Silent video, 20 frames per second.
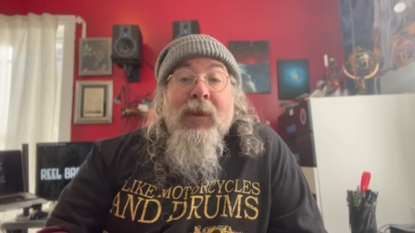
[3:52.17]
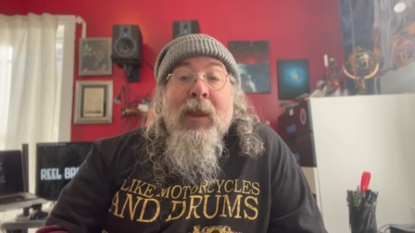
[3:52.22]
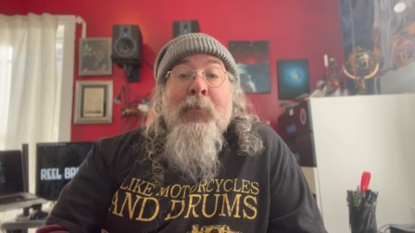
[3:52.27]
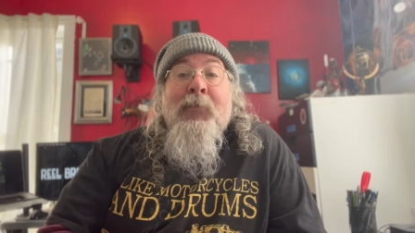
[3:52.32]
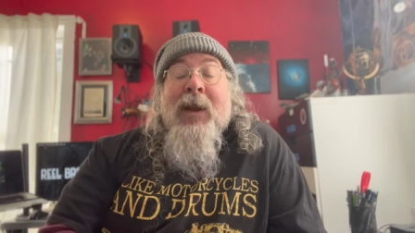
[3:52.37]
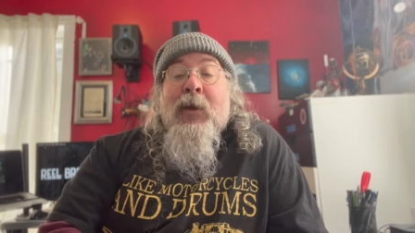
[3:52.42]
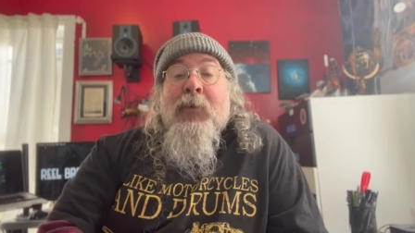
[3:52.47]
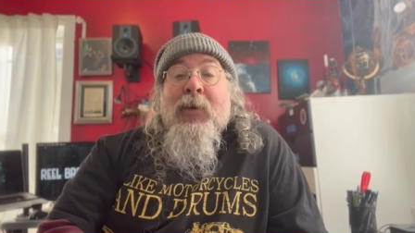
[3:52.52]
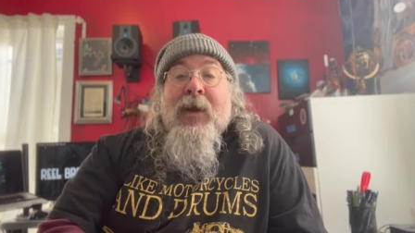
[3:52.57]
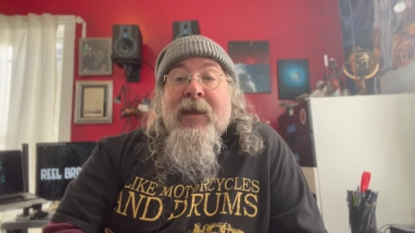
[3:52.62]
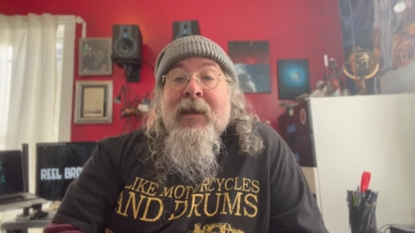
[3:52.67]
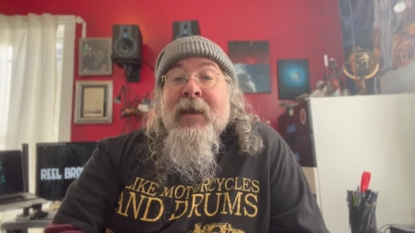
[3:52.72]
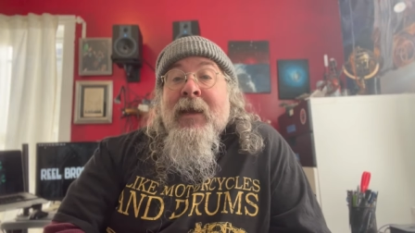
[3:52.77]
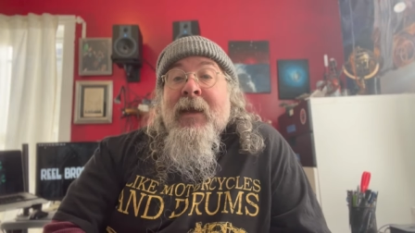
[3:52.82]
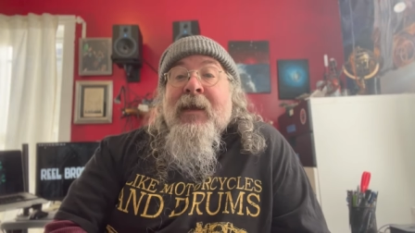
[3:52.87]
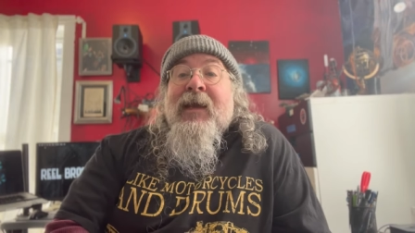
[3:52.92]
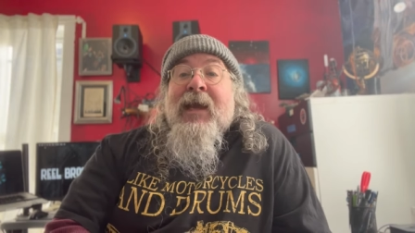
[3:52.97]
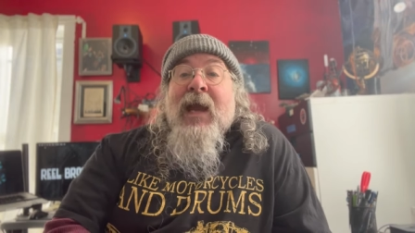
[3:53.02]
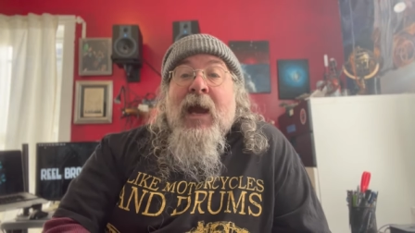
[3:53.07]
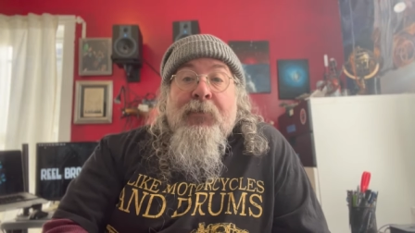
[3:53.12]
But anyway,
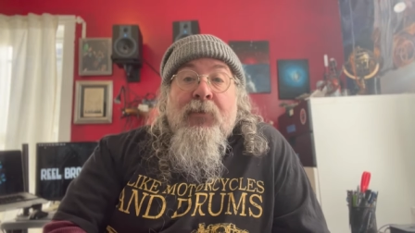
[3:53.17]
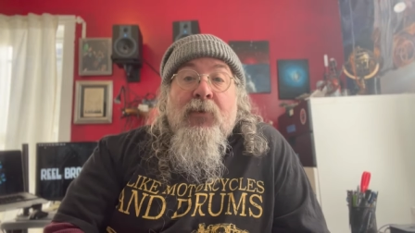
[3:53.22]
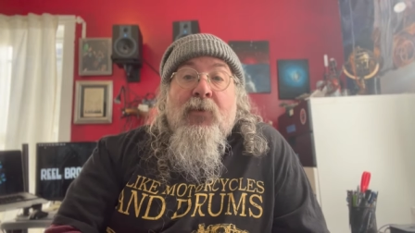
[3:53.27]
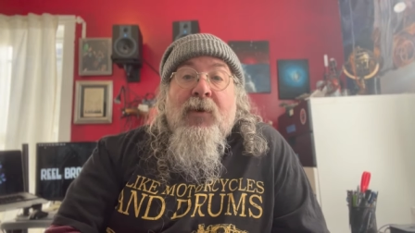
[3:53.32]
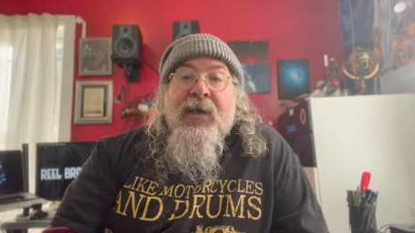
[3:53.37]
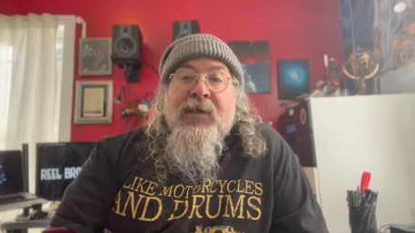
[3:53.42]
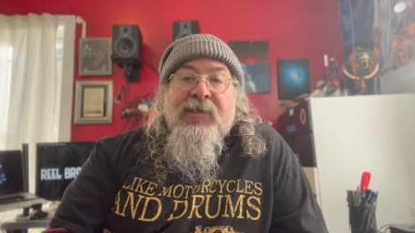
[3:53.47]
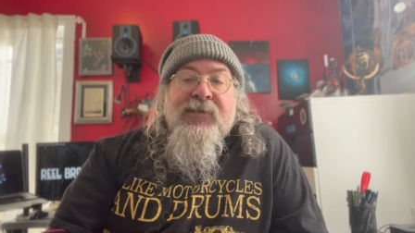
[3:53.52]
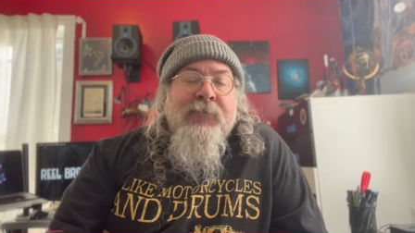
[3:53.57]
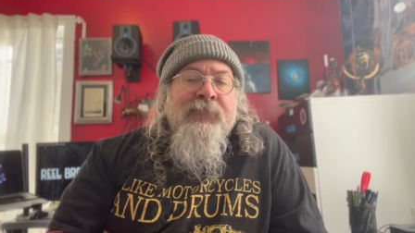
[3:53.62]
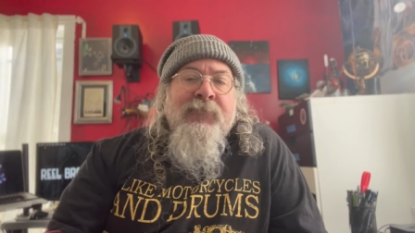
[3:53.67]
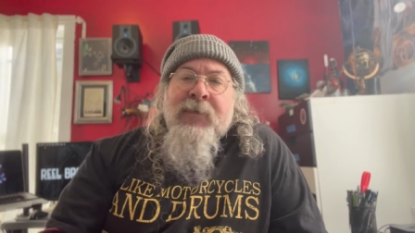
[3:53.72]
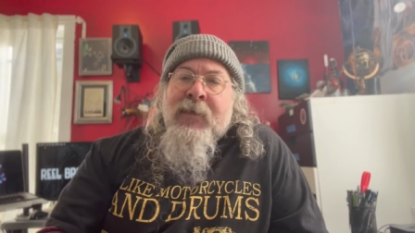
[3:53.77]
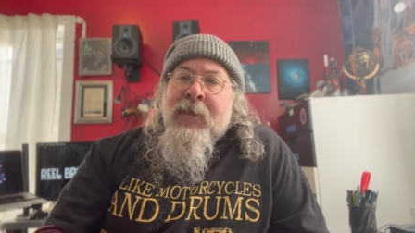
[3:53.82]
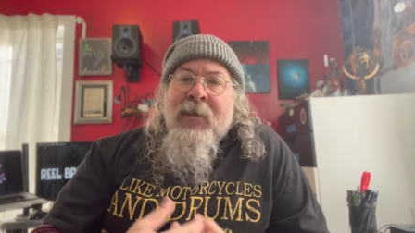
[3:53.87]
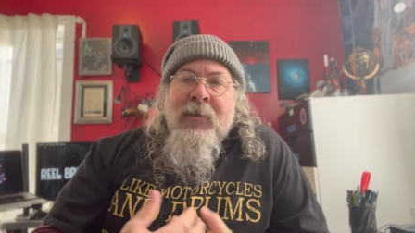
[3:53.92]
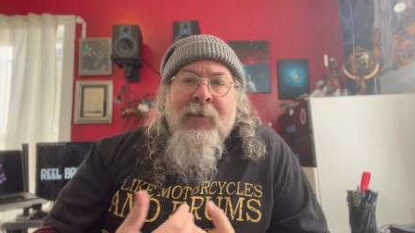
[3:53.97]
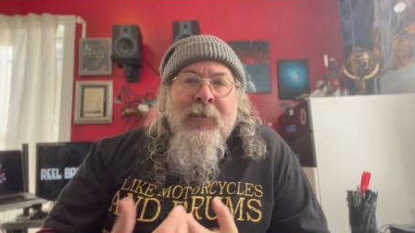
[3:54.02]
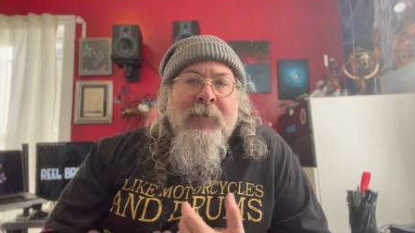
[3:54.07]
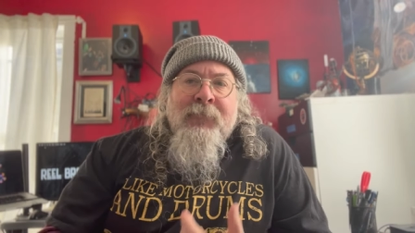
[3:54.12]
camera wise,
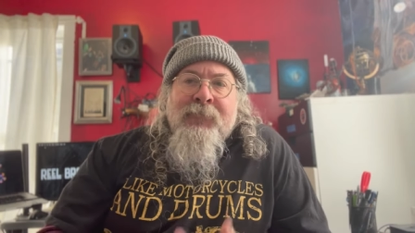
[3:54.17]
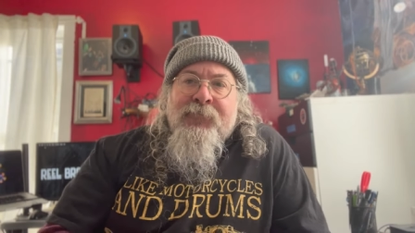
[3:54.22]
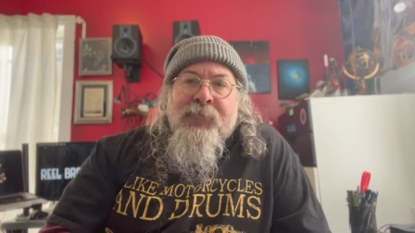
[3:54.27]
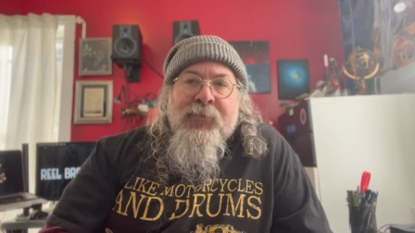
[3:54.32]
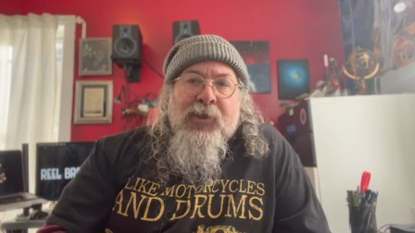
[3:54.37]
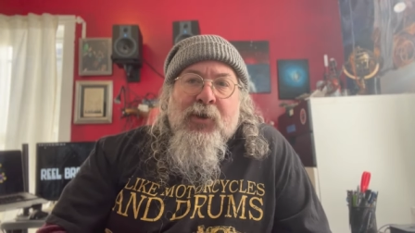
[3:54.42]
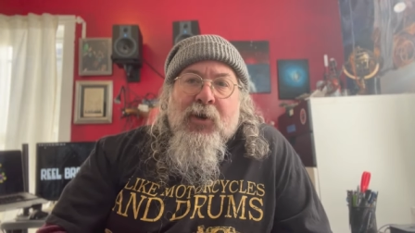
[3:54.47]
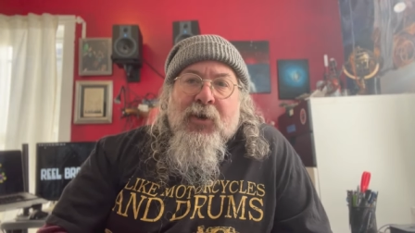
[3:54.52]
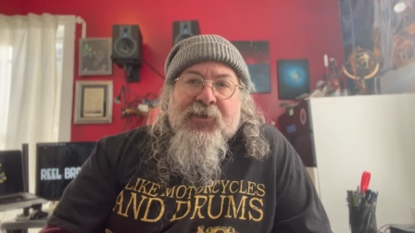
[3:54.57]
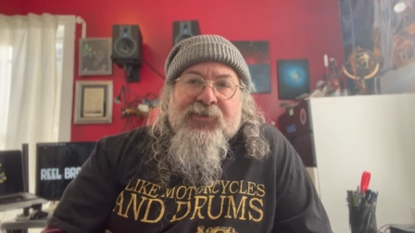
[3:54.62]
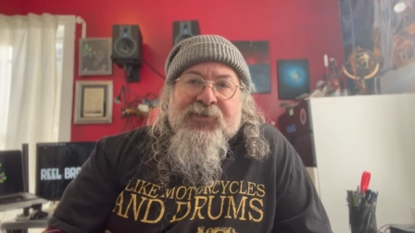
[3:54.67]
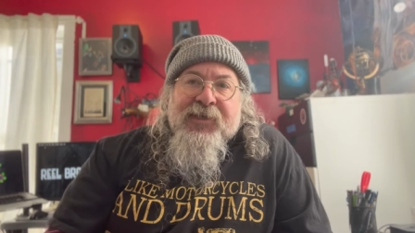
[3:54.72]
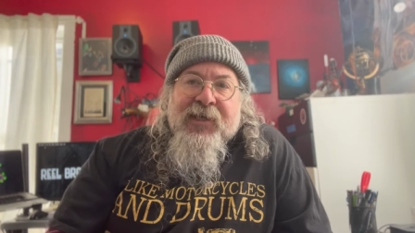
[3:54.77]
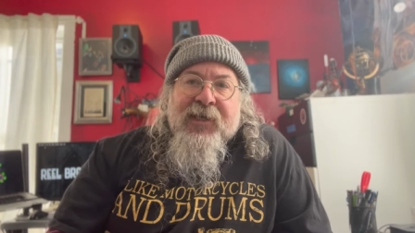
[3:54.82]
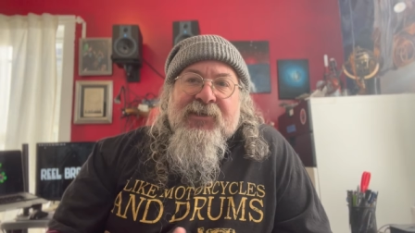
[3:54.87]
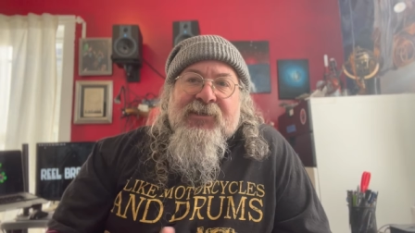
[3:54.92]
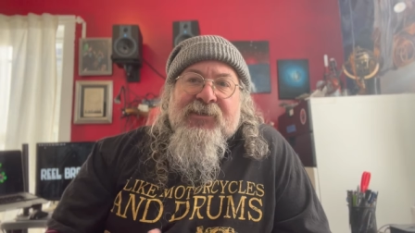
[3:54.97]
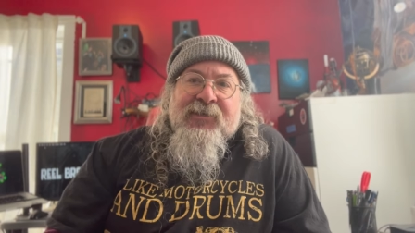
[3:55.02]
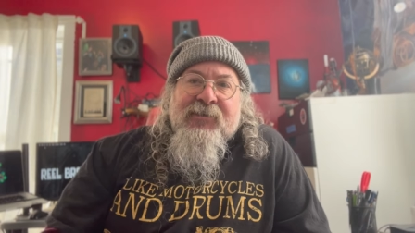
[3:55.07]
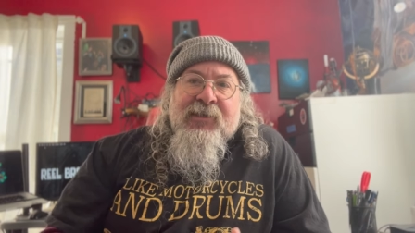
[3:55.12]
the
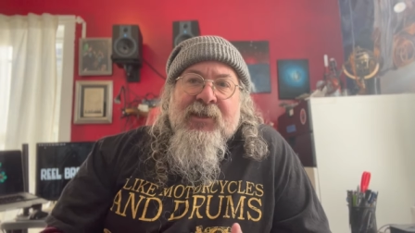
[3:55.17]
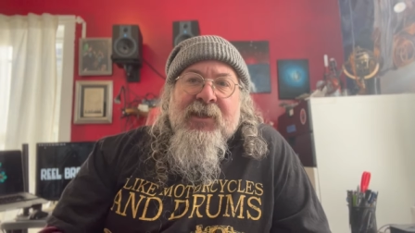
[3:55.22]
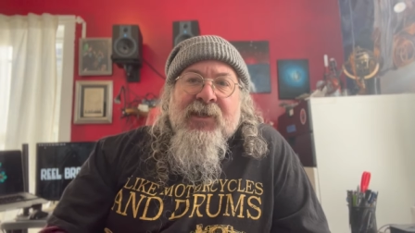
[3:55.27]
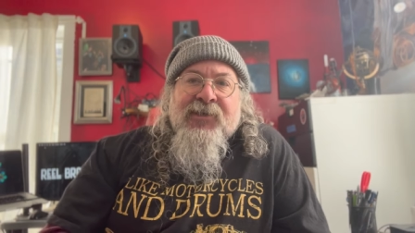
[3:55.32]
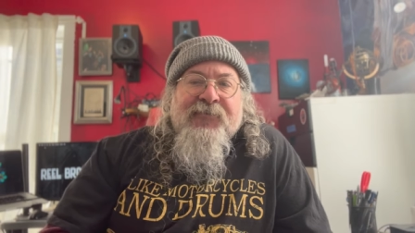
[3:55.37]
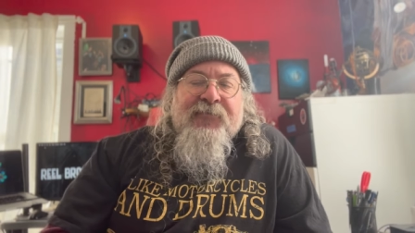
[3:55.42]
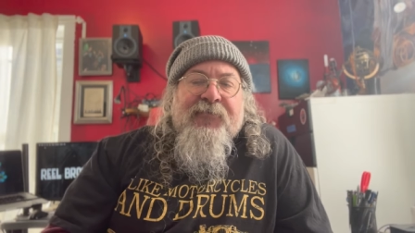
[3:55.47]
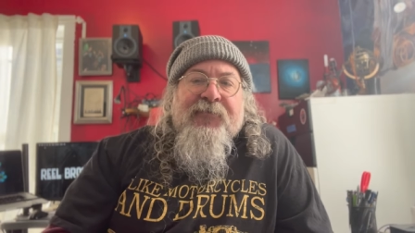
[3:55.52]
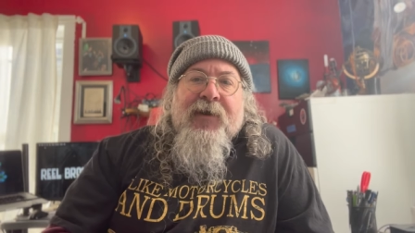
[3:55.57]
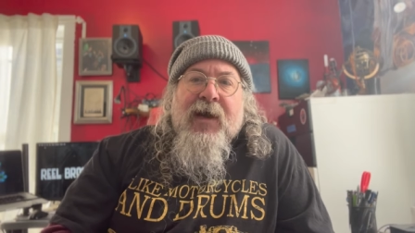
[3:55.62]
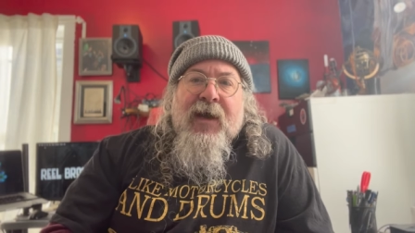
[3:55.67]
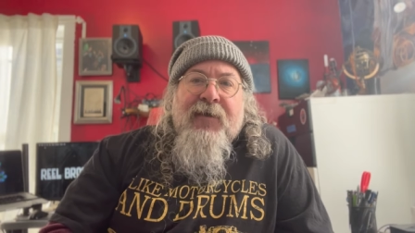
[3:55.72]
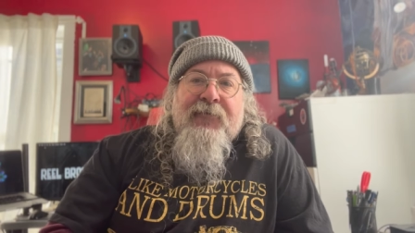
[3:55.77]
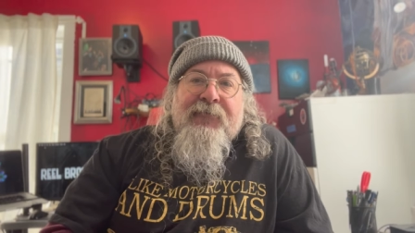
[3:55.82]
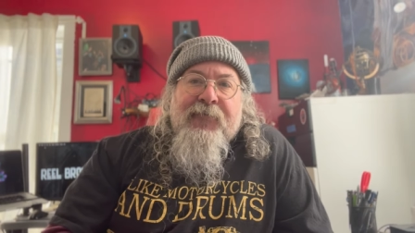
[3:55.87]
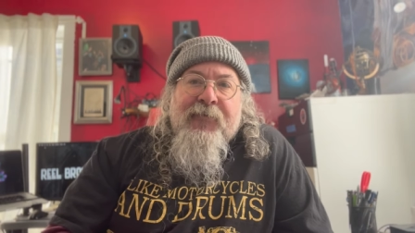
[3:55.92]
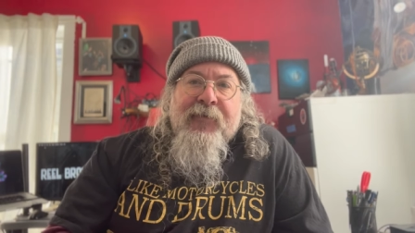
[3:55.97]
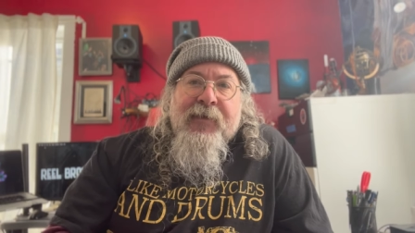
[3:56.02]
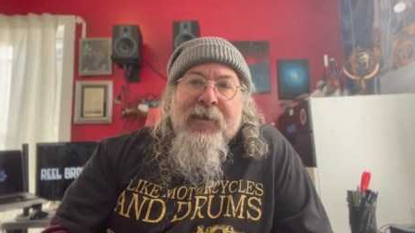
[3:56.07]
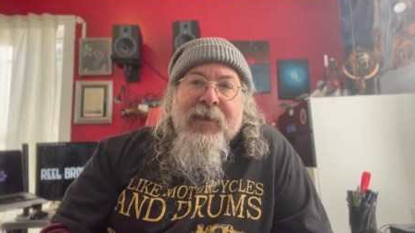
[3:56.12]
R6, the Ninja
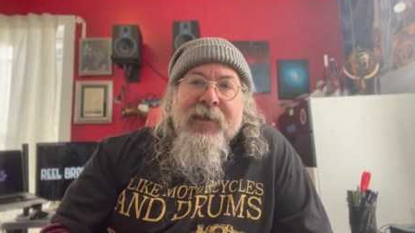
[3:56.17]
5